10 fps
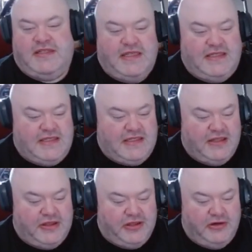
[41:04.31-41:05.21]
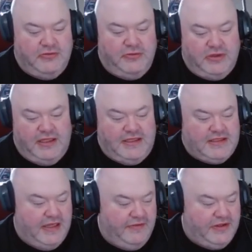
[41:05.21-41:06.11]
This is the third
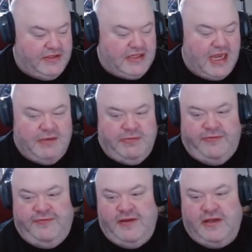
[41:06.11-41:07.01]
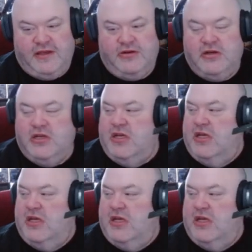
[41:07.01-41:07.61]
release of this type of figure.